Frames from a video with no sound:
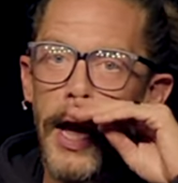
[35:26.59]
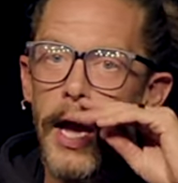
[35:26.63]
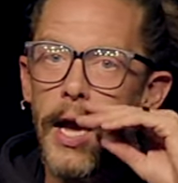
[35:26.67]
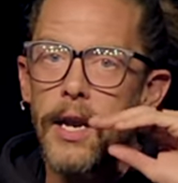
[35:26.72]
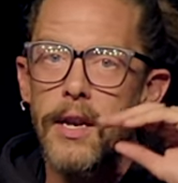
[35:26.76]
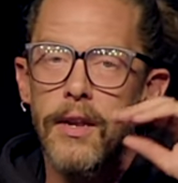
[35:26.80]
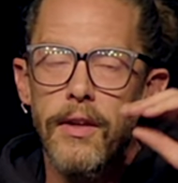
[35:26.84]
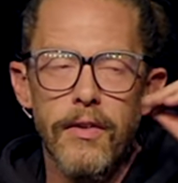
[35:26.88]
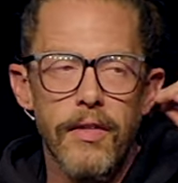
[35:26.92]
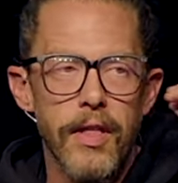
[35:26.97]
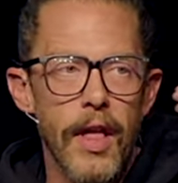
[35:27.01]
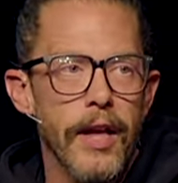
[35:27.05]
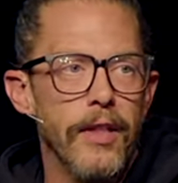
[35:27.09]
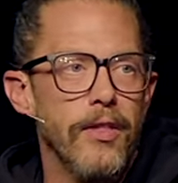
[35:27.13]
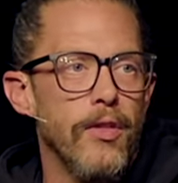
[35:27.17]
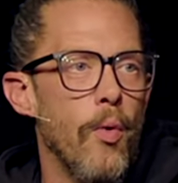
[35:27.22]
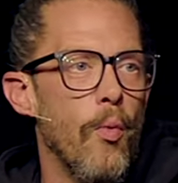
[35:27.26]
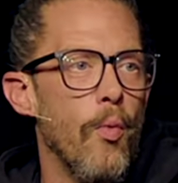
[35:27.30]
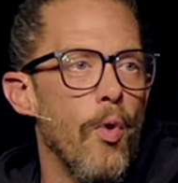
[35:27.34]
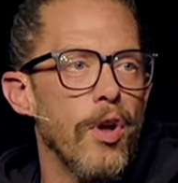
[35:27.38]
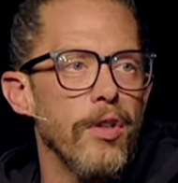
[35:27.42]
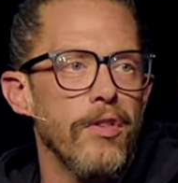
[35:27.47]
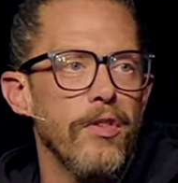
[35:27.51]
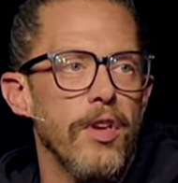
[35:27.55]
It is like
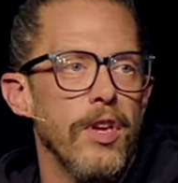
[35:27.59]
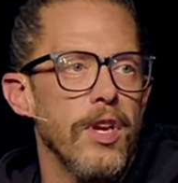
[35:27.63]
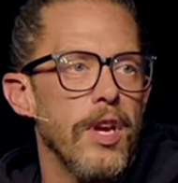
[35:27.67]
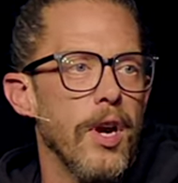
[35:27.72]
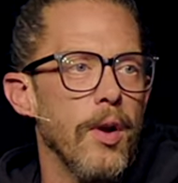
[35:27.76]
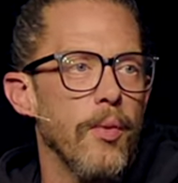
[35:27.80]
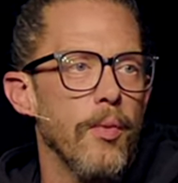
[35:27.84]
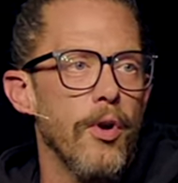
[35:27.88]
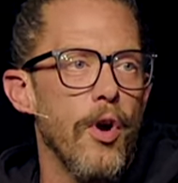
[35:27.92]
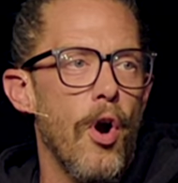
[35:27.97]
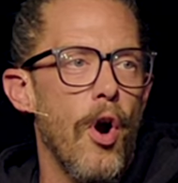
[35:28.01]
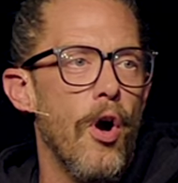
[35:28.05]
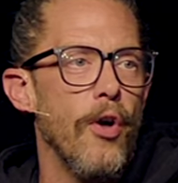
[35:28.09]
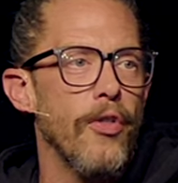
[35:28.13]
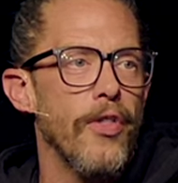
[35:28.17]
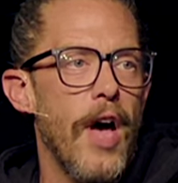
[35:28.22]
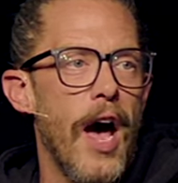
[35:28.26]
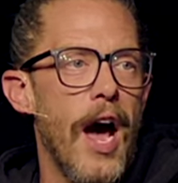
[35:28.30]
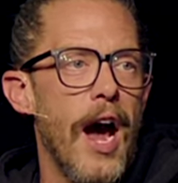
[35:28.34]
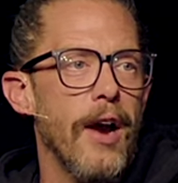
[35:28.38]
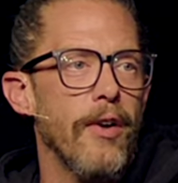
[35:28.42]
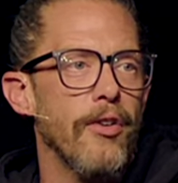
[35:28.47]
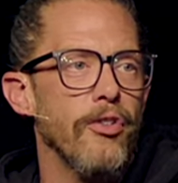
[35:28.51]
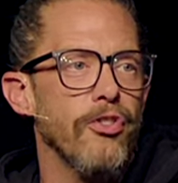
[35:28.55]
the once a year where all the
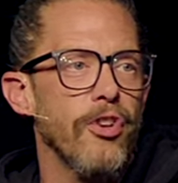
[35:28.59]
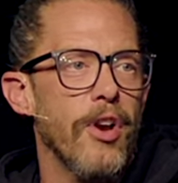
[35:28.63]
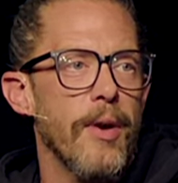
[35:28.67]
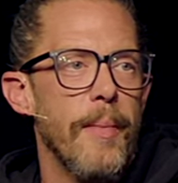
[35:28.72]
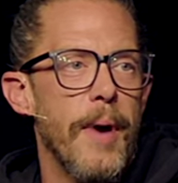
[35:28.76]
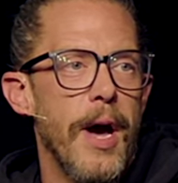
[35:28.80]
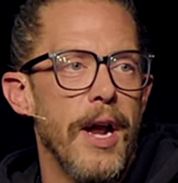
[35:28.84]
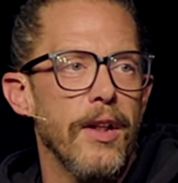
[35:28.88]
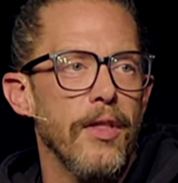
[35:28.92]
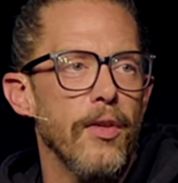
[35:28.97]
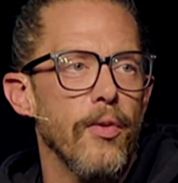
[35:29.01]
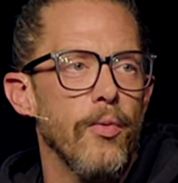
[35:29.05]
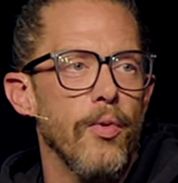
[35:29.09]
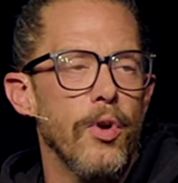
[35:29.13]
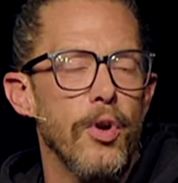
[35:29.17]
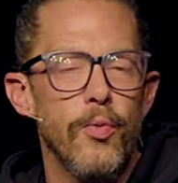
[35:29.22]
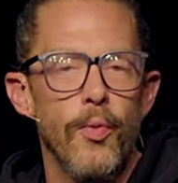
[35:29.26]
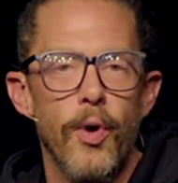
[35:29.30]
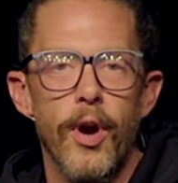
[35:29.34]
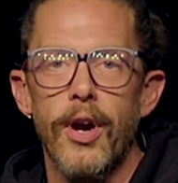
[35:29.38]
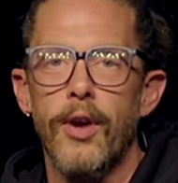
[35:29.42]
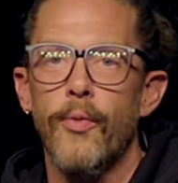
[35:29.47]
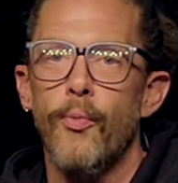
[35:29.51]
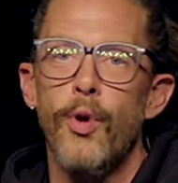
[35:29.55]
Irish come out of the
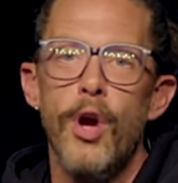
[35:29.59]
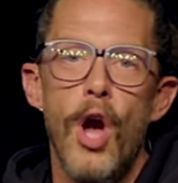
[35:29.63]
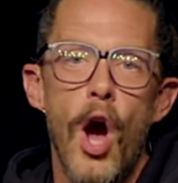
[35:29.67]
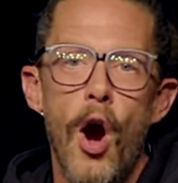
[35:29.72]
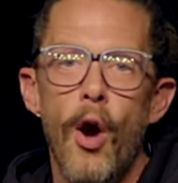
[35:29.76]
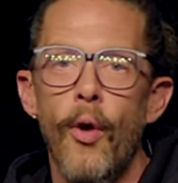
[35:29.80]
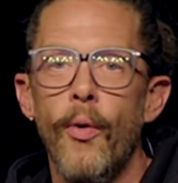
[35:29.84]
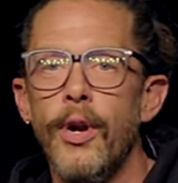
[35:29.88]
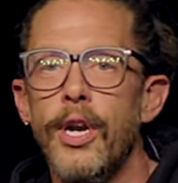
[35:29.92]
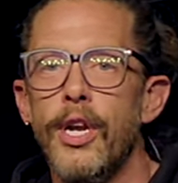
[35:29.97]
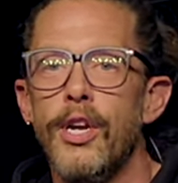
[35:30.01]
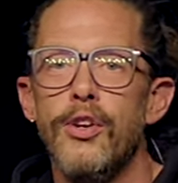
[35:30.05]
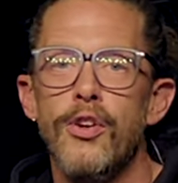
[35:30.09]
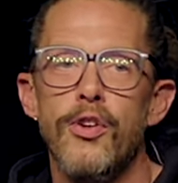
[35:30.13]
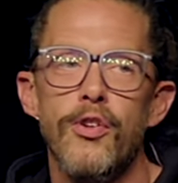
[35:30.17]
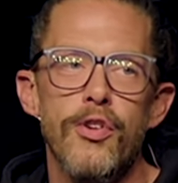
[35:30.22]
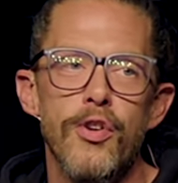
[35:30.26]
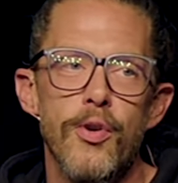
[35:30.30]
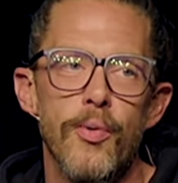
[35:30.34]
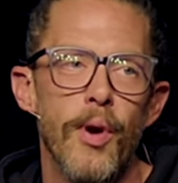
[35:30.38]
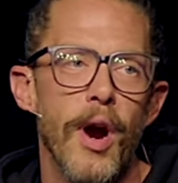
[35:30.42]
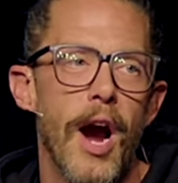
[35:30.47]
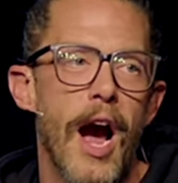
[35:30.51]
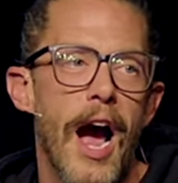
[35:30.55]
woodwork. We already knew
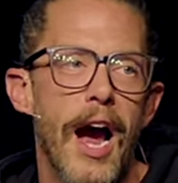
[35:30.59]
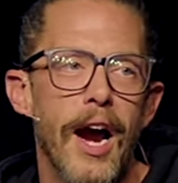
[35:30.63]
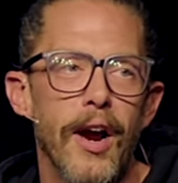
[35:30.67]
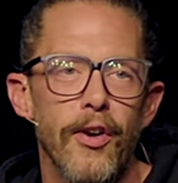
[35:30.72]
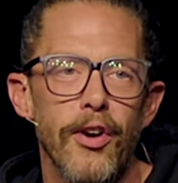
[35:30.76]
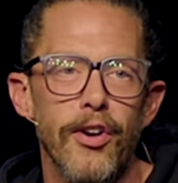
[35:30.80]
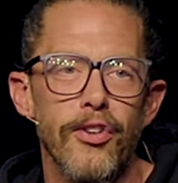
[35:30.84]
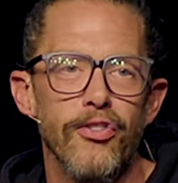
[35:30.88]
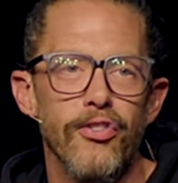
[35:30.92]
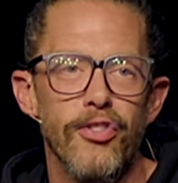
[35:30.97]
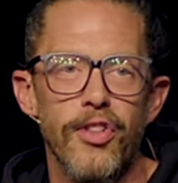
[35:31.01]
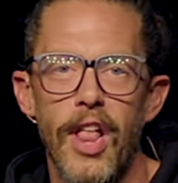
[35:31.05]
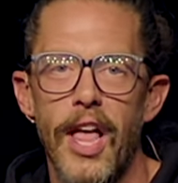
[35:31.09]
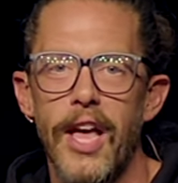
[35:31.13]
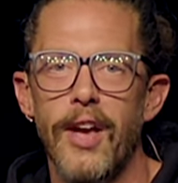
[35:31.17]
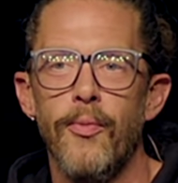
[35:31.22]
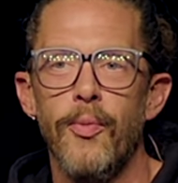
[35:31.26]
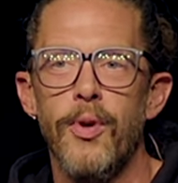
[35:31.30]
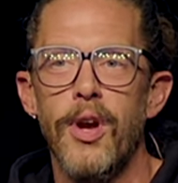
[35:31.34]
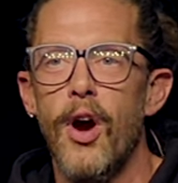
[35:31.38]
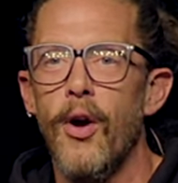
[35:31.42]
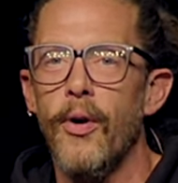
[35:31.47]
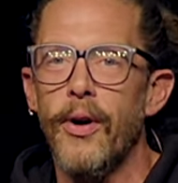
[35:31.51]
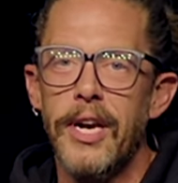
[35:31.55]
you were Irish.
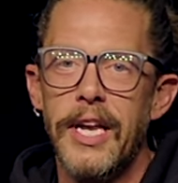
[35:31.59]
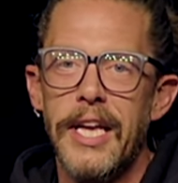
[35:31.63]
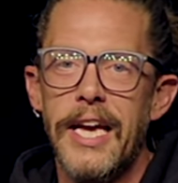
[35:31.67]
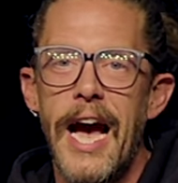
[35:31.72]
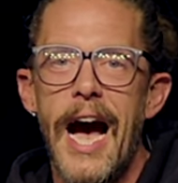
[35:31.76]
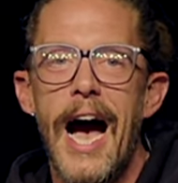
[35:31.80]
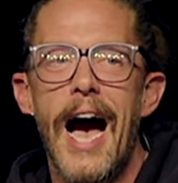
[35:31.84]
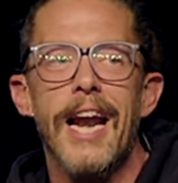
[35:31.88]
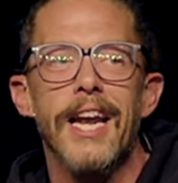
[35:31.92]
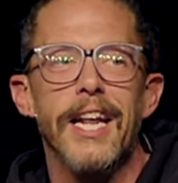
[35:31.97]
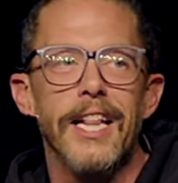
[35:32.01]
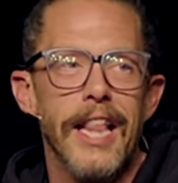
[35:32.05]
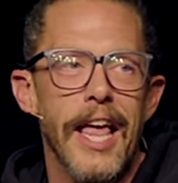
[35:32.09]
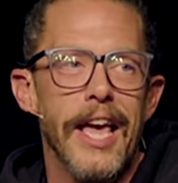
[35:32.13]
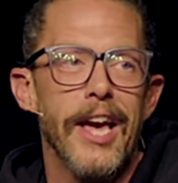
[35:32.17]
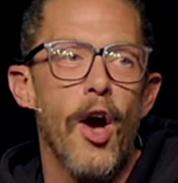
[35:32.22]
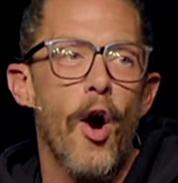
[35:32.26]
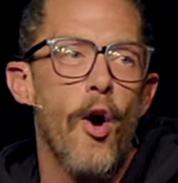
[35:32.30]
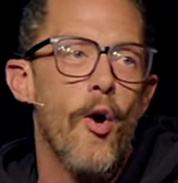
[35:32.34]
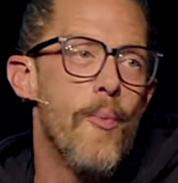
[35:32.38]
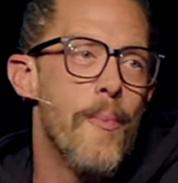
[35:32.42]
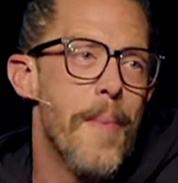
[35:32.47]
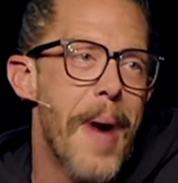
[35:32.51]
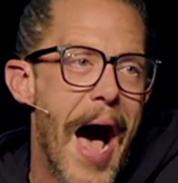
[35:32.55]
Like we already got it, like
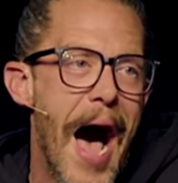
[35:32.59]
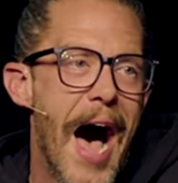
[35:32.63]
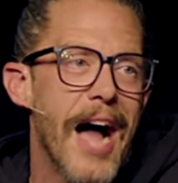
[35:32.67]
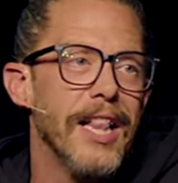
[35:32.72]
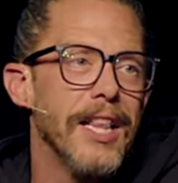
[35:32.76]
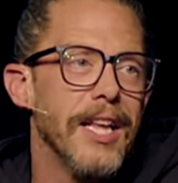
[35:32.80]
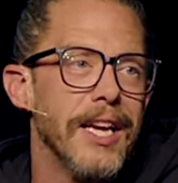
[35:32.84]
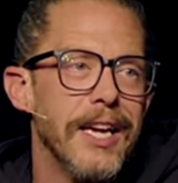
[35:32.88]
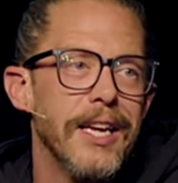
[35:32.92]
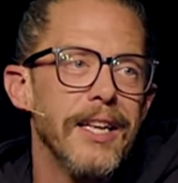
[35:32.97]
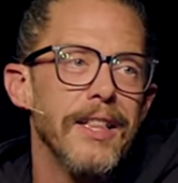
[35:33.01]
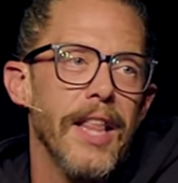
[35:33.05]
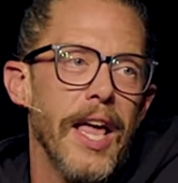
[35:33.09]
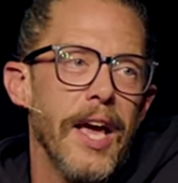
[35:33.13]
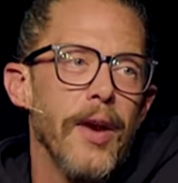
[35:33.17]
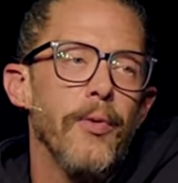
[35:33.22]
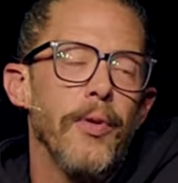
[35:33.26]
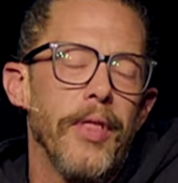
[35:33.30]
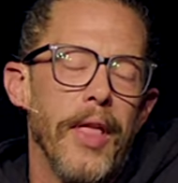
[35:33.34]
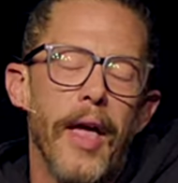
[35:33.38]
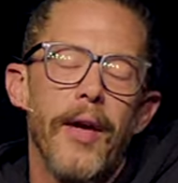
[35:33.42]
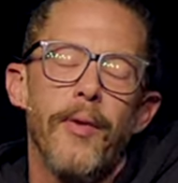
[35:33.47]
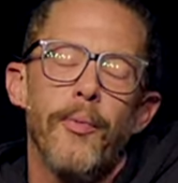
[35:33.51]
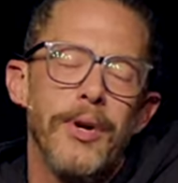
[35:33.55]
O'Malley, like
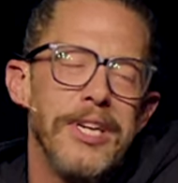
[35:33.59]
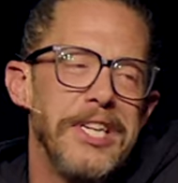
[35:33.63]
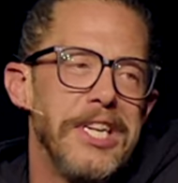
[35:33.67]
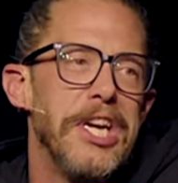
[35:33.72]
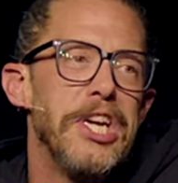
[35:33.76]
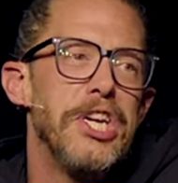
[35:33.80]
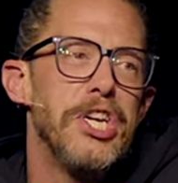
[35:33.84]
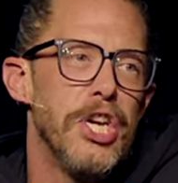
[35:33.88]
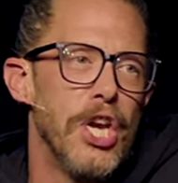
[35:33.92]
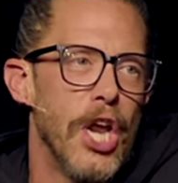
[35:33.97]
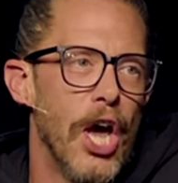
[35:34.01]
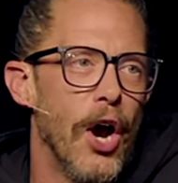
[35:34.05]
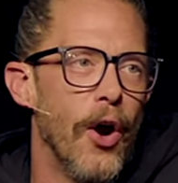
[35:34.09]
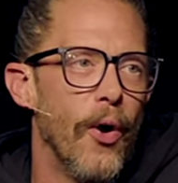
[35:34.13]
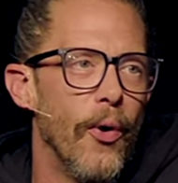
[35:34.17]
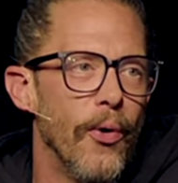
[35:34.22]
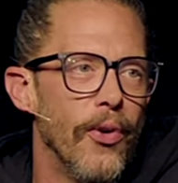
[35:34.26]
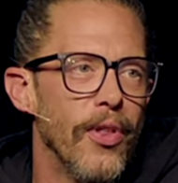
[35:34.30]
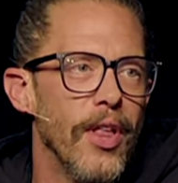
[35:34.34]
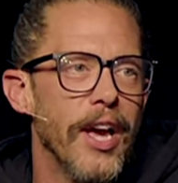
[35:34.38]
we didn't know.